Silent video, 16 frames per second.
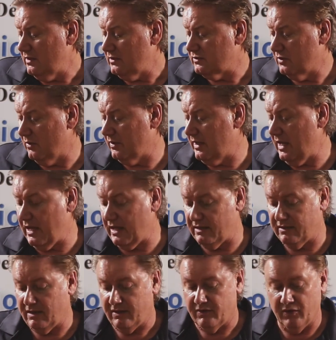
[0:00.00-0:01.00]
So
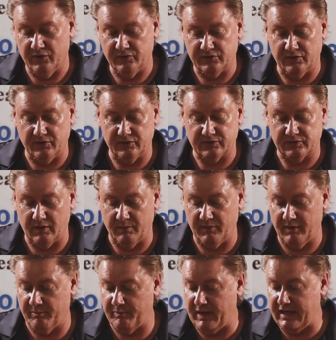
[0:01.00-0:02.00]
again, those are some
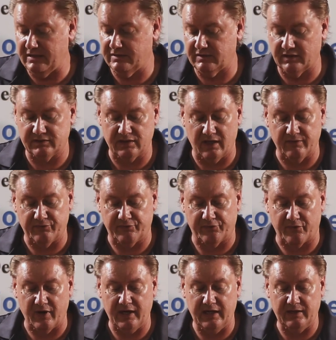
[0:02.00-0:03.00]
of the basics on
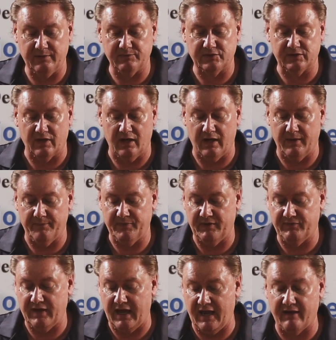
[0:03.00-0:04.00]
frames.
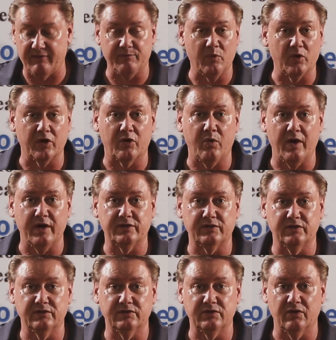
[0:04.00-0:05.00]
If you have more
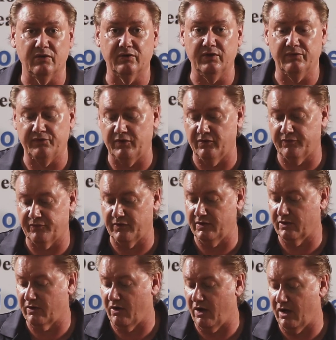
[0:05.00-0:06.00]
questions, you know, you feel free
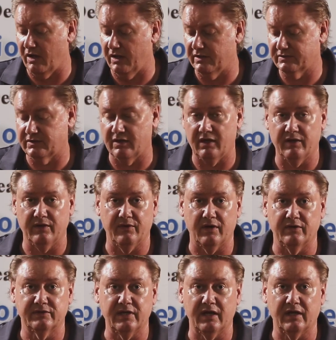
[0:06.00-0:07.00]
to call us,
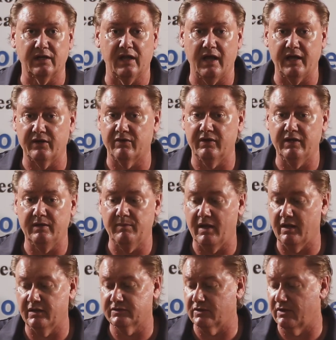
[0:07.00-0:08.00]
our tech line, or
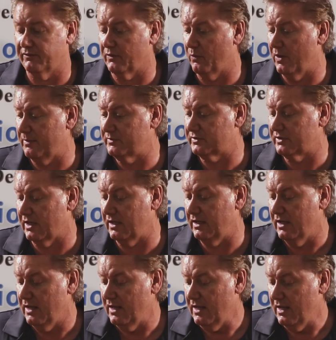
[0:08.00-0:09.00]
email us off the
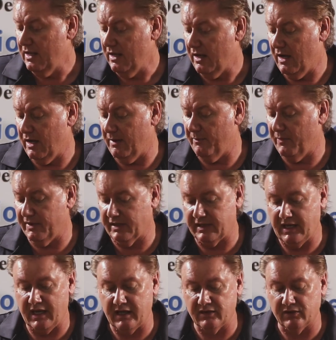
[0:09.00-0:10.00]
website. But
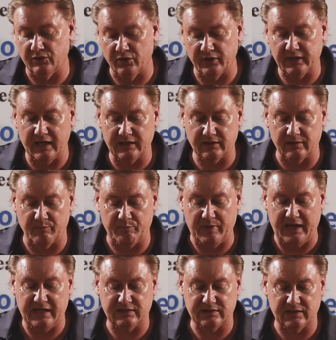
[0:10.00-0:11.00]
again, look at the
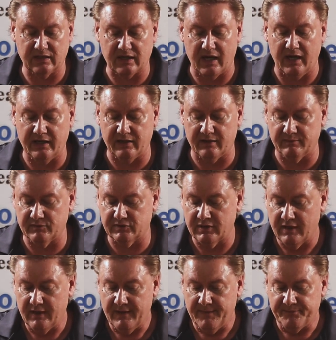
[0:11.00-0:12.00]
basic
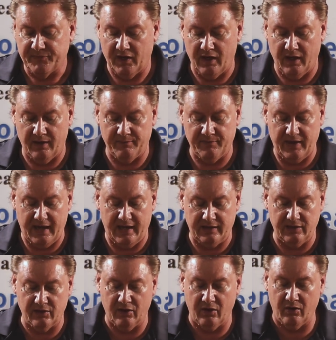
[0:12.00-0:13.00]
items
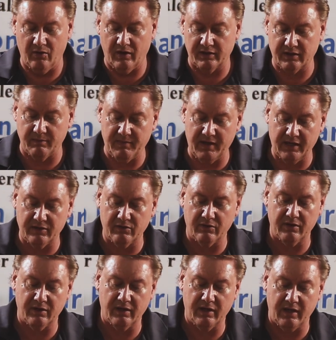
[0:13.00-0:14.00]
that, you know, a
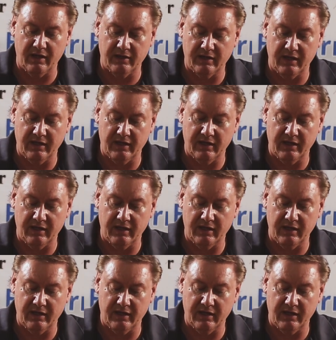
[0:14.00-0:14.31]
Commander and